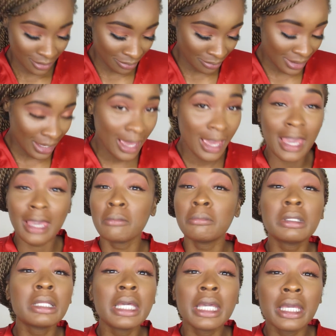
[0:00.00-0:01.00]
Okay,
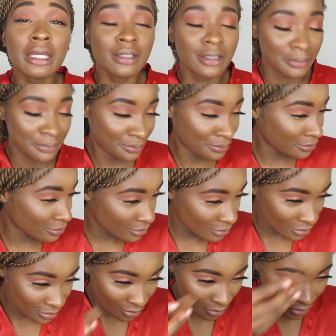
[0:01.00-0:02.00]
blend.
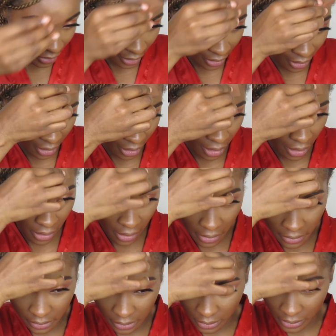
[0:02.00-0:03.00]
Okay,
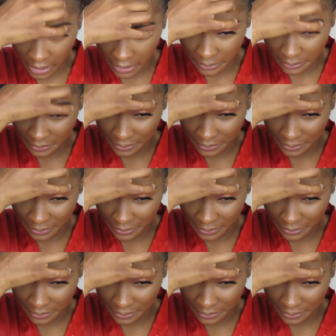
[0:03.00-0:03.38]
alright.